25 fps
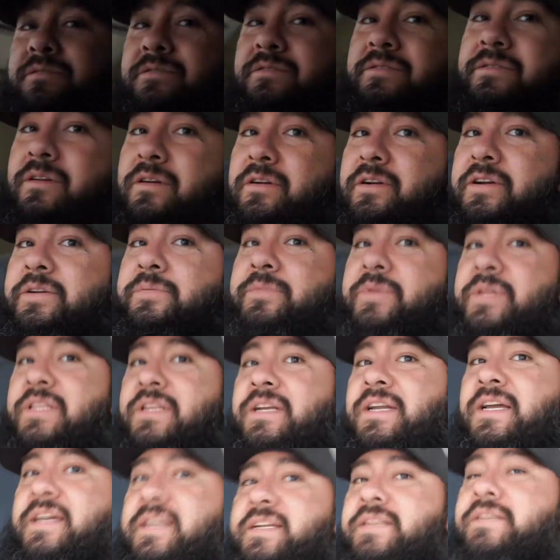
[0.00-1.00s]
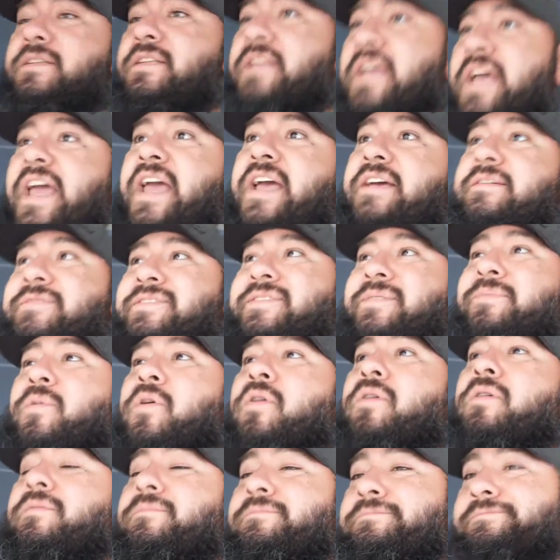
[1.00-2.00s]
sorry about the lighting, they have
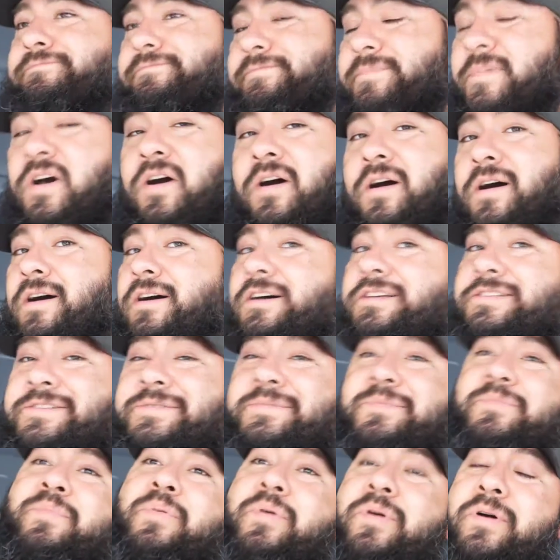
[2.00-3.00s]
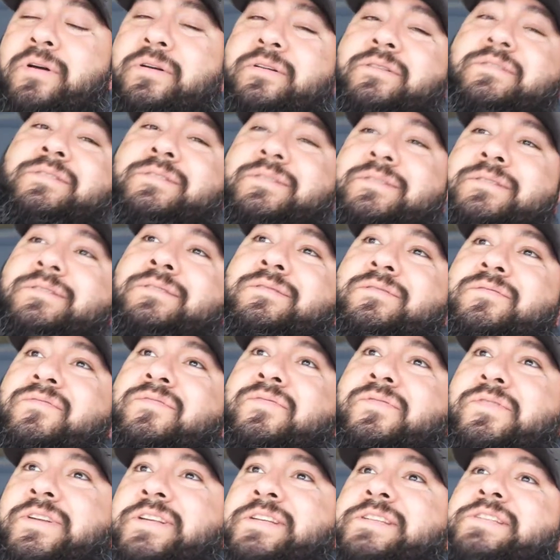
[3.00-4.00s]
some awesome parts
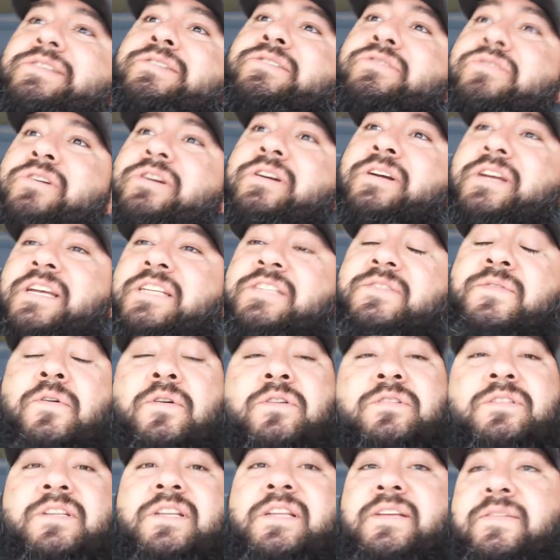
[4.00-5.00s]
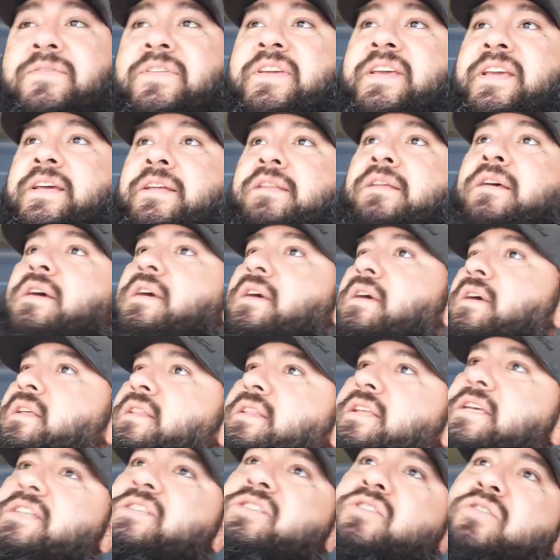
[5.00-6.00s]
for this truck as far as the lift kit.
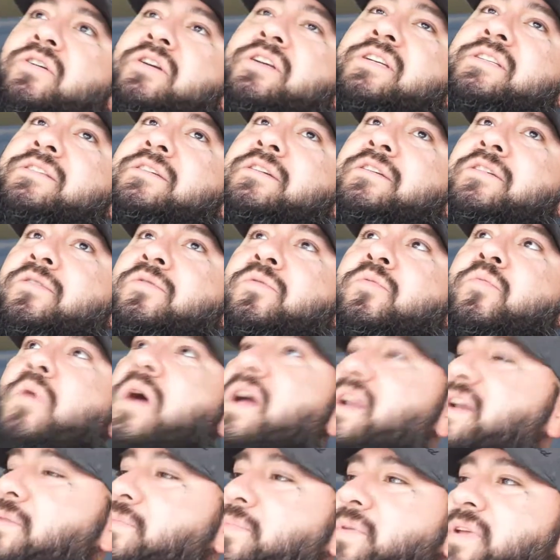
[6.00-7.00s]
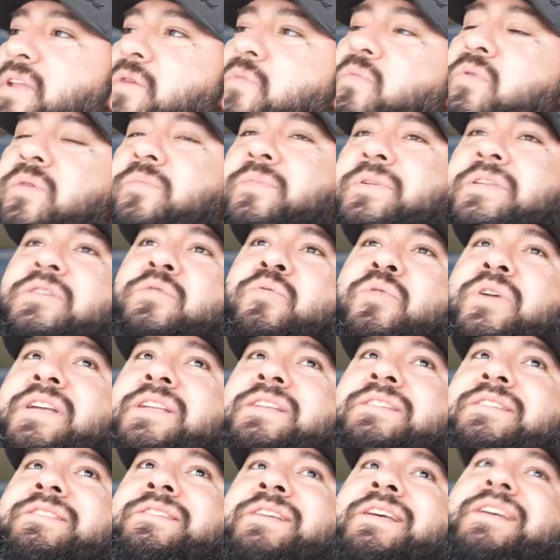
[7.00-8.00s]
This truck is gonna wind up anywhere
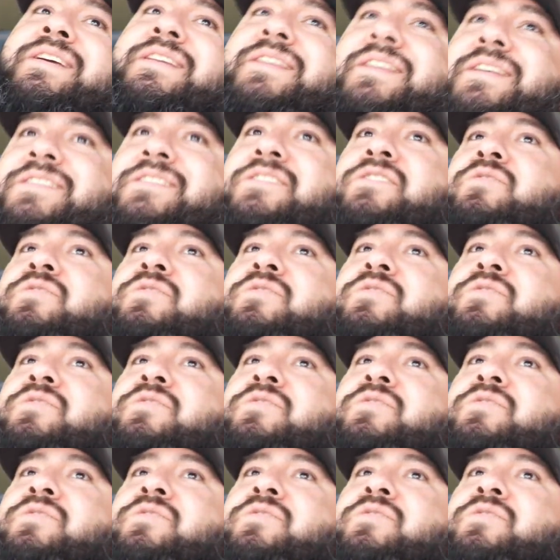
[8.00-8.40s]
between 10 and